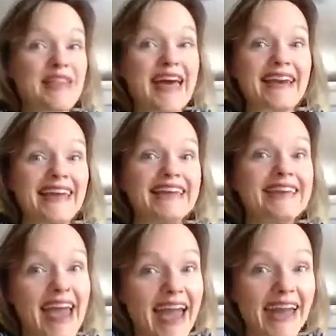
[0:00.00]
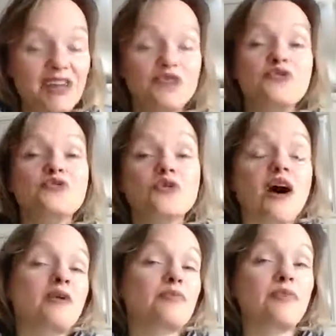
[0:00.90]
then yay, you
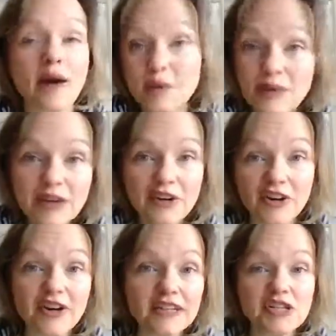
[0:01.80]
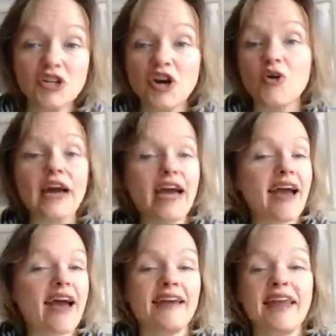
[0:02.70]
are probably good to go
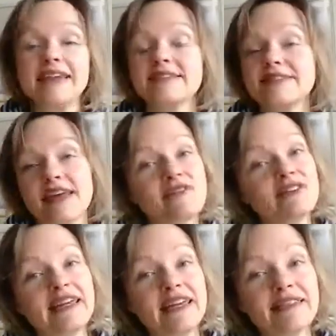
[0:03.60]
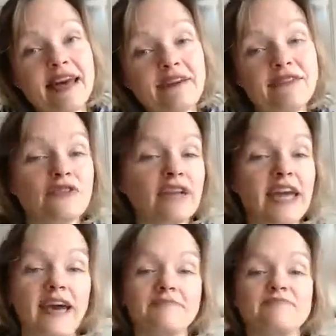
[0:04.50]
ahead and safely eat that food
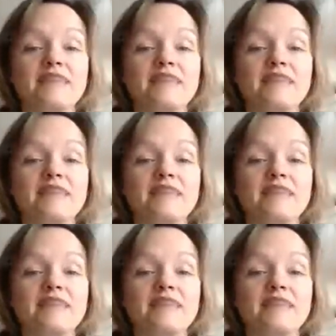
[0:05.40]
again.